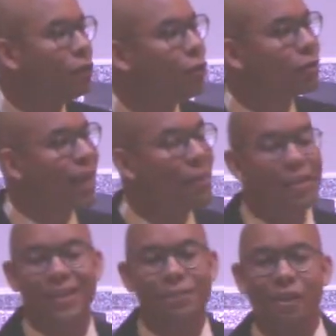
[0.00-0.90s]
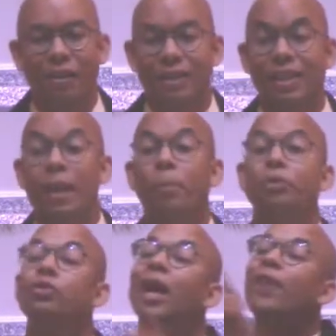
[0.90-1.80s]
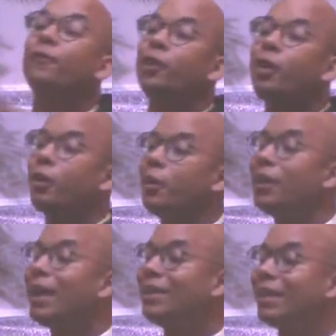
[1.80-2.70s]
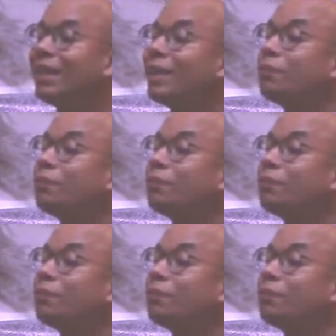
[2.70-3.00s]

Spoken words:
your time and experience, but you have learned that that